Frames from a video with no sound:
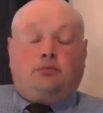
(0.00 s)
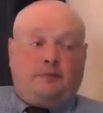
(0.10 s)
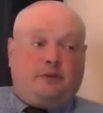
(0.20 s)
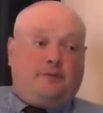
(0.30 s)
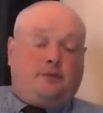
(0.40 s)

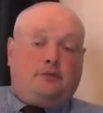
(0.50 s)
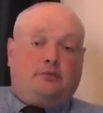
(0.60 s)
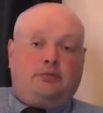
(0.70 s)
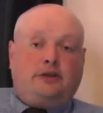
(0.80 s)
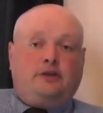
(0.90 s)
people,
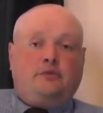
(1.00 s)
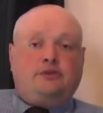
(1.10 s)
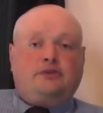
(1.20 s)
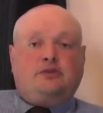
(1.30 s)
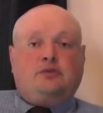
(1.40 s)
we
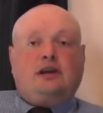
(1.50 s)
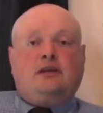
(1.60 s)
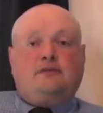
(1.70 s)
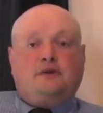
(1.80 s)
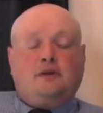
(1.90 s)
humans, do
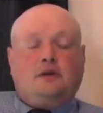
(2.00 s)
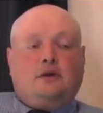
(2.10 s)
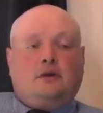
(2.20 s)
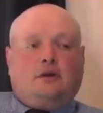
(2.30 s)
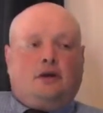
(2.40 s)
have
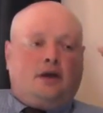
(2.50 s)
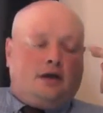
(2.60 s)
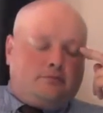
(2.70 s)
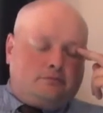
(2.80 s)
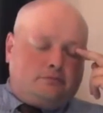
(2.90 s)

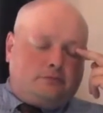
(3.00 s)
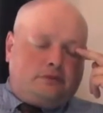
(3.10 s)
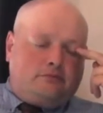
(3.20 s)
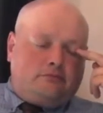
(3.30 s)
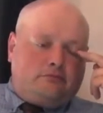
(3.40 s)

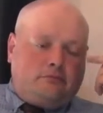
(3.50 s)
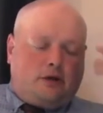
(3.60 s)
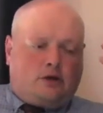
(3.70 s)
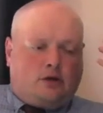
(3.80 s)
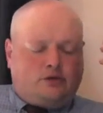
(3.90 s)

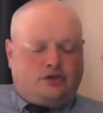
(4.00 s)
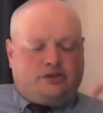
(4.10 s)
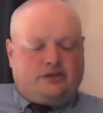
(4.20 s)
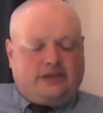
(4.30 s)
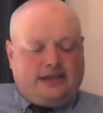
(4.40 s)
our
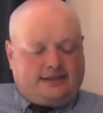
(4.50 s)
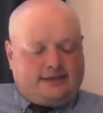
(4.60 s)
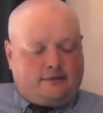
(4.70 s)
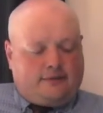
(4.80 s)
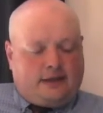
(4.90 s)
consciousness is
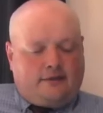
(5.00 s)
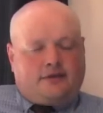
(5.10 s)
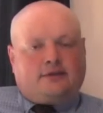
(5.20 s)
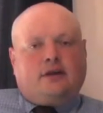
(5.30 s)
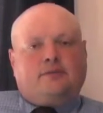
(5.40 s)
of
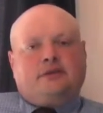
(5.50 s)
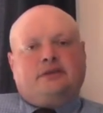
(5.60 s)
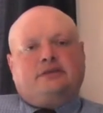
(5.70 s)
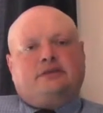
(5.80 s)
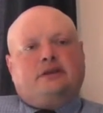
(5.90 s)
the type that
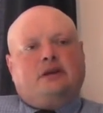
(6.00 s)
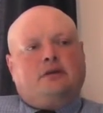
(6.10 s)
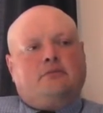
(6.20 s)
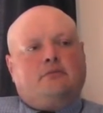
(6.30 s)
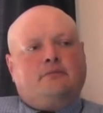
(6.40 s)
is
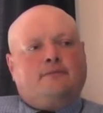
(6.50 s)
an